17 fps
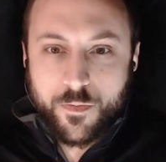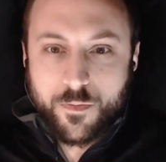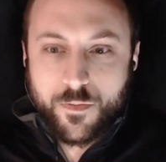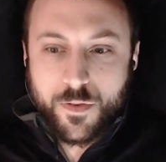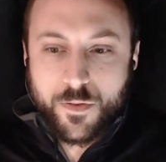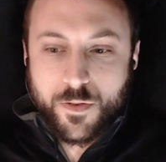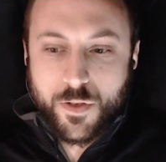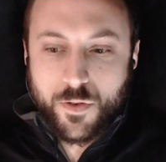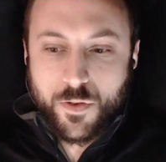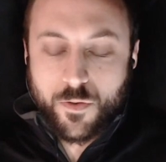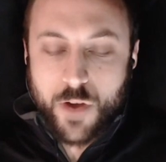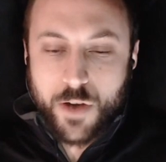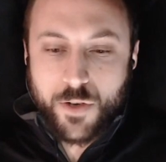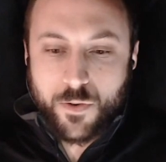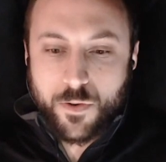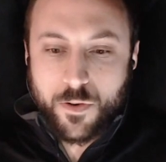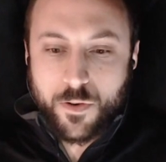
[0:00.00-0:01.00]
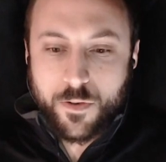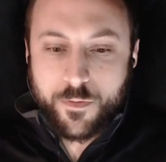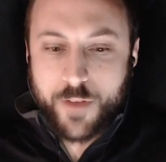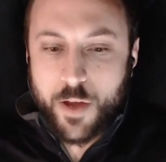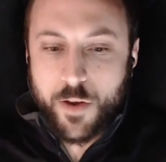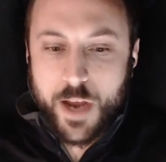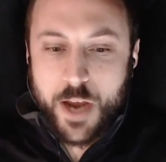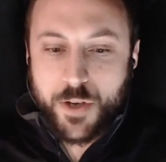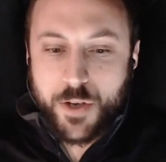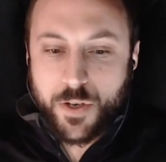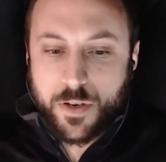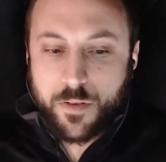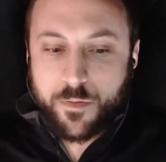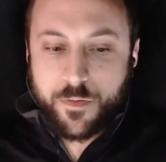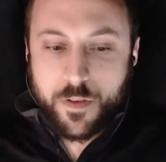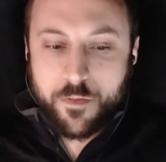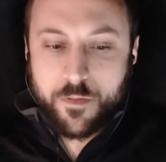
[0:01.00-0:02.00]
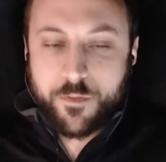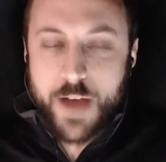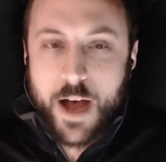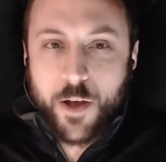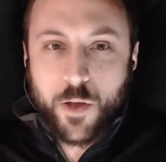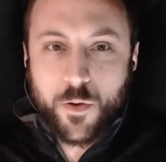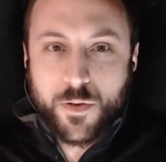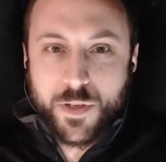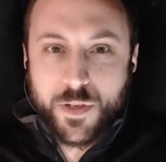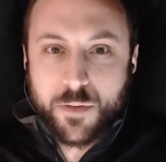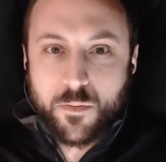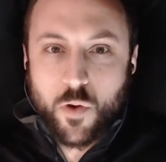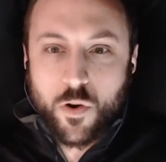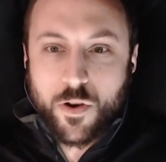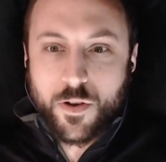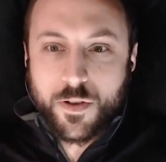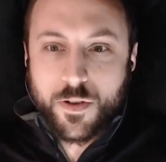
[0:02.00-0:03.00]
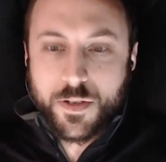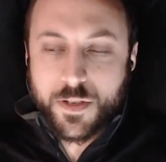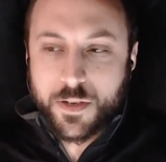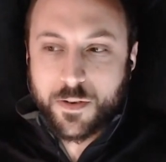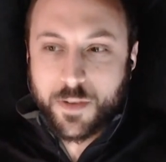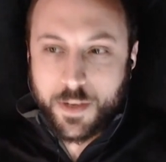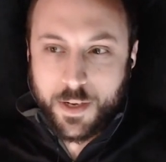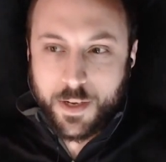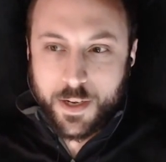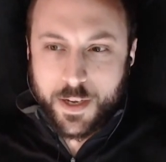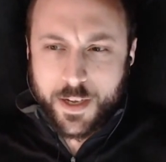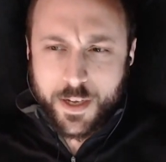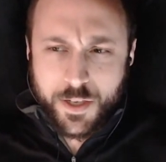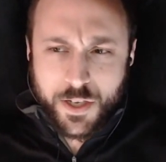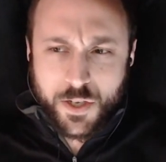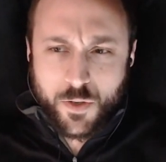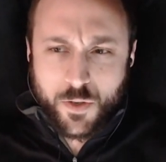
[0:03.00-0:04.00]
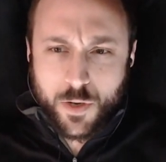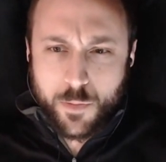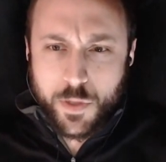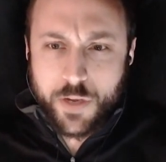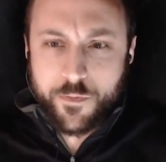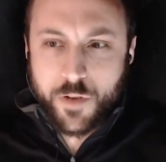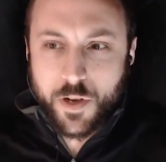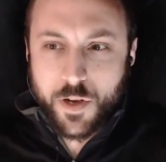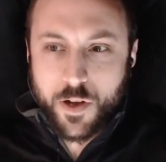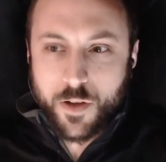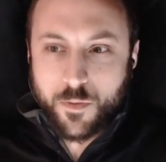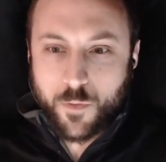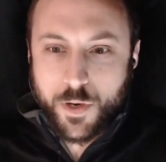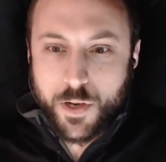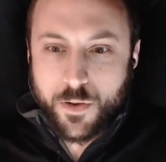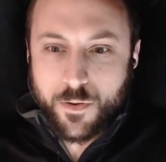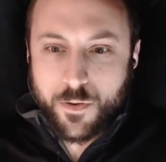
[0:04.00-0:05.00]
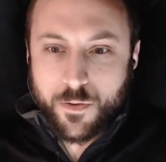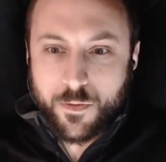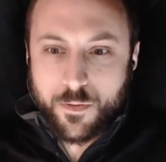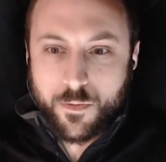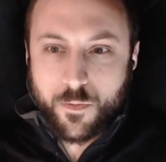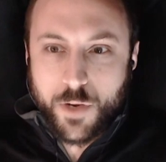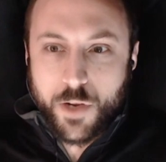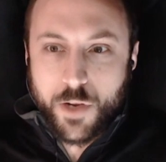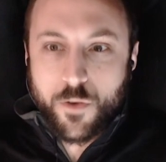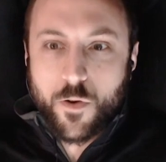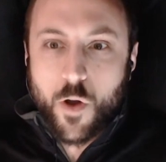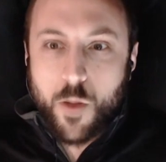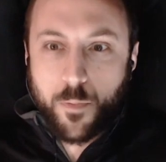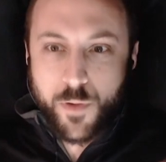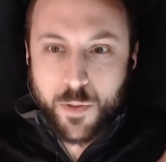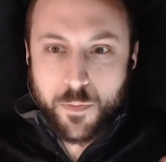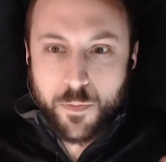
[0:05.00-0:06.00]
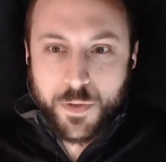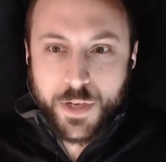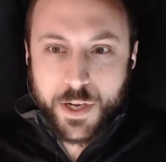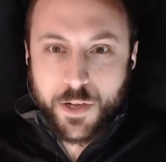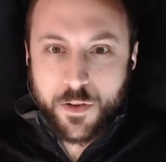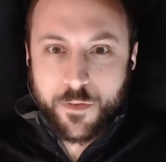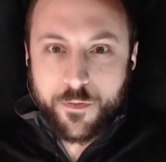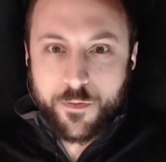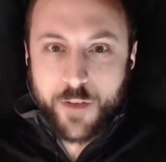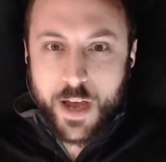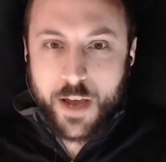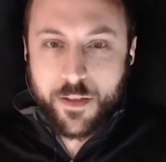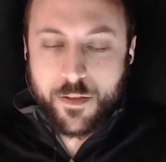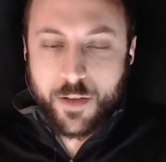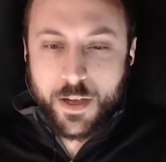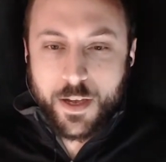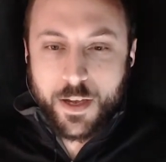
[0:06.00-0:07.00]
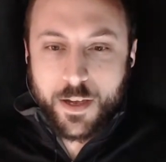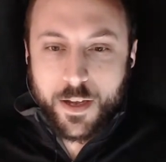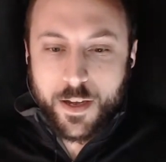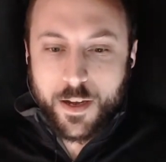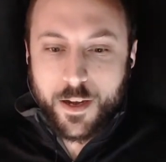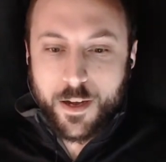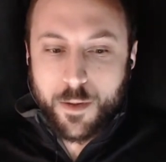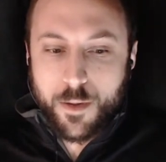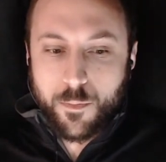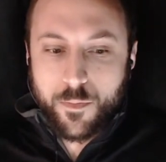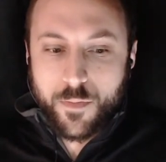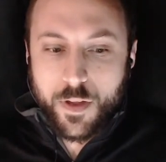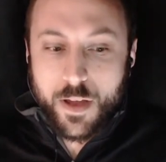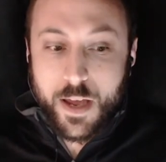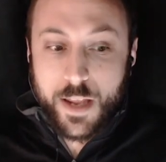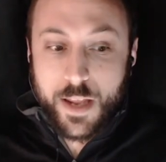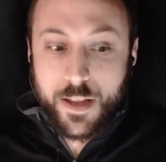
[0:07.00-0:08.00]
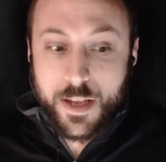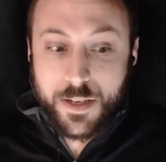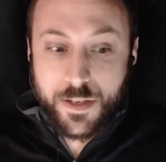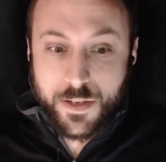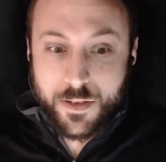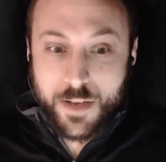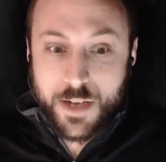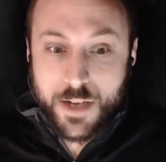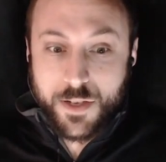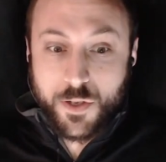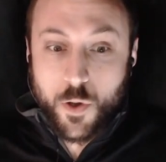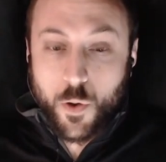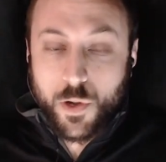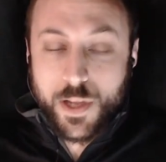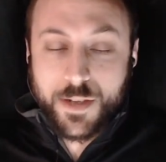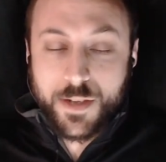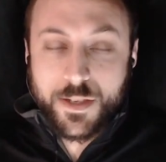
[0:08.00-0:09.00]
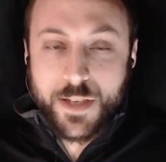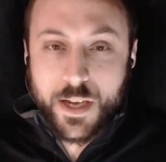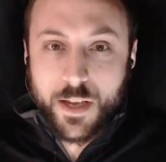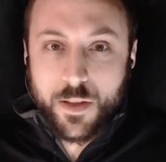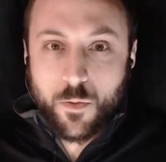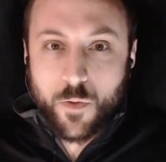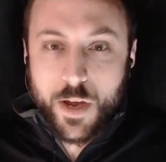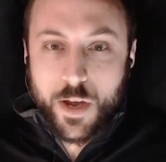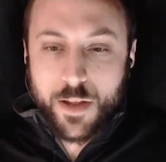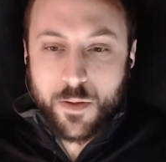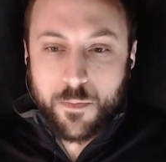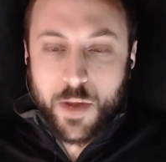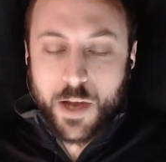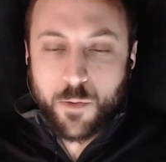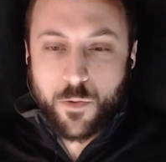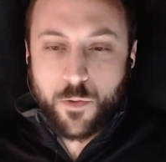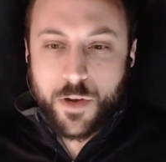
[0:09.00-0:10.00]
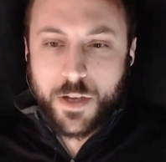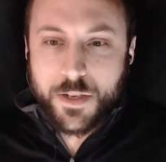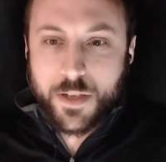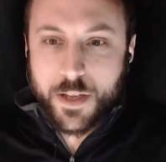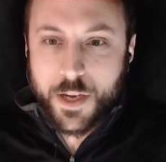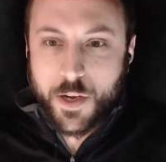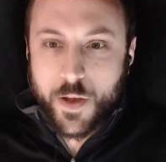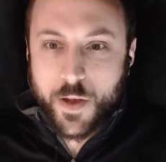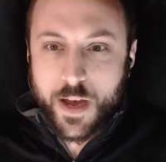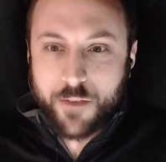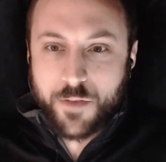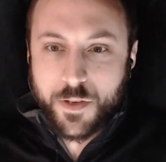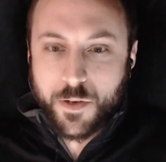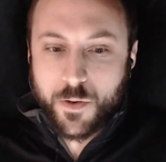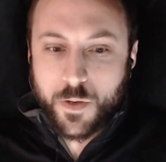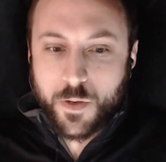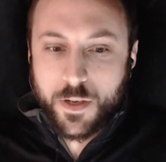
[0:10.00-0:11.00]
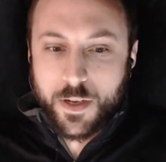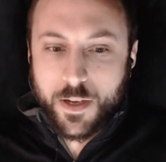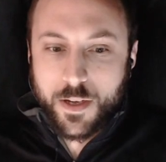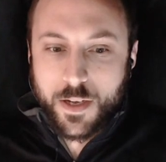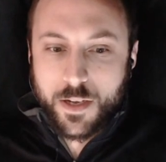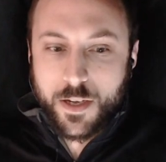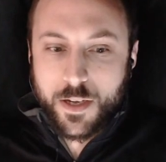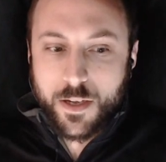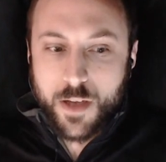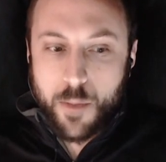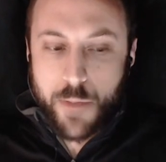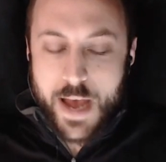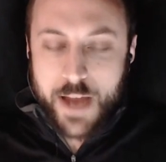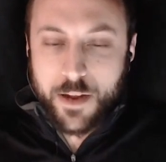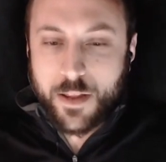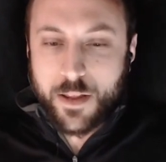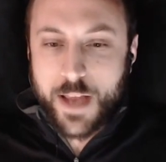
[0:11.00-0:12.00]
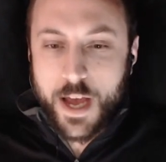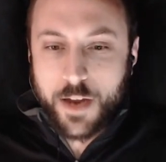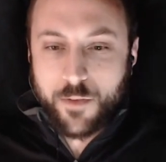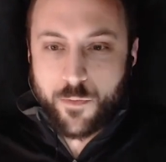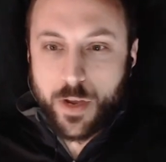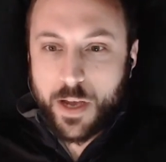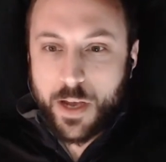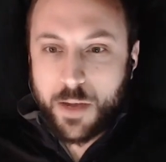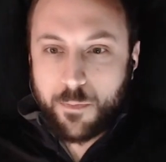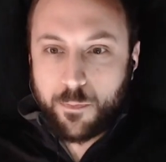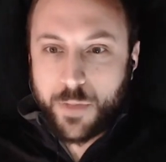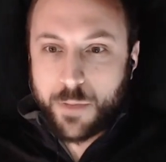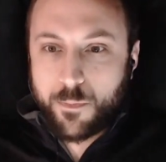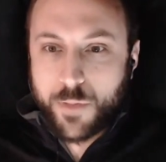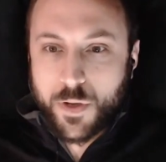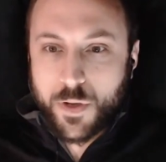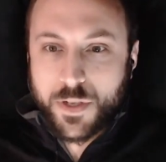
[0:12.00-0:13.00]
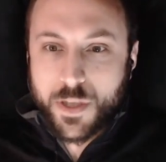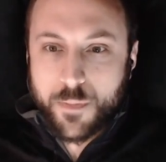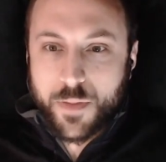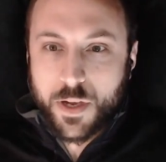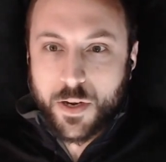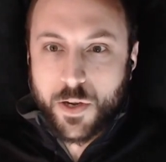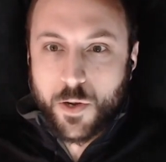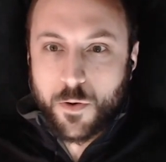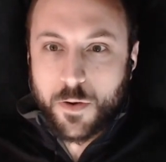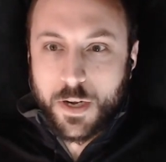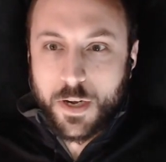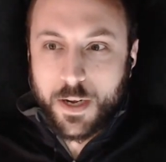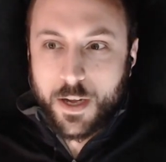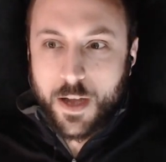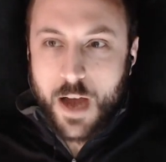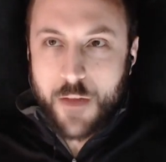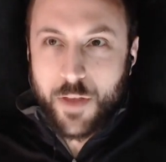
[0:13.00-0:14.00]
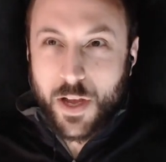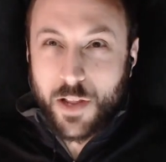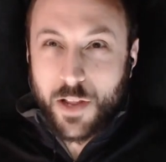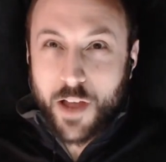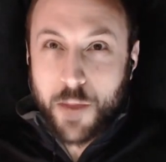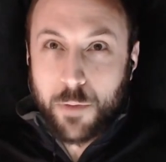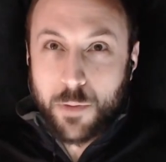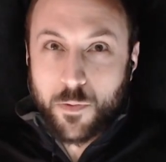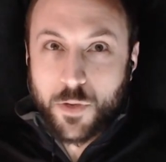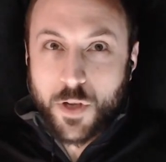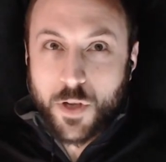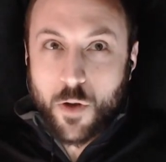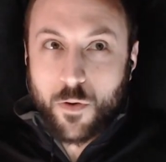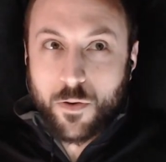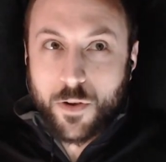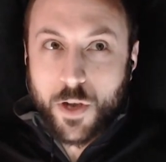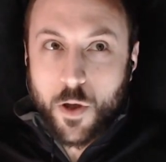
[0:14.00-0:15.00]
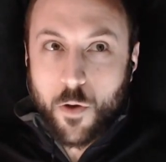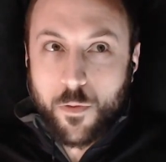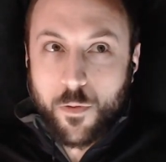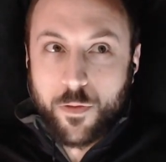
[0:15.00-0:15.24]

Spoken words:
structural foundation of values and morals. And it's extremely difficult when you grow up with a particular faith, and that's totalistic in the way that mine was. And then you have to abandon that and build something new. I think a lot of people don't go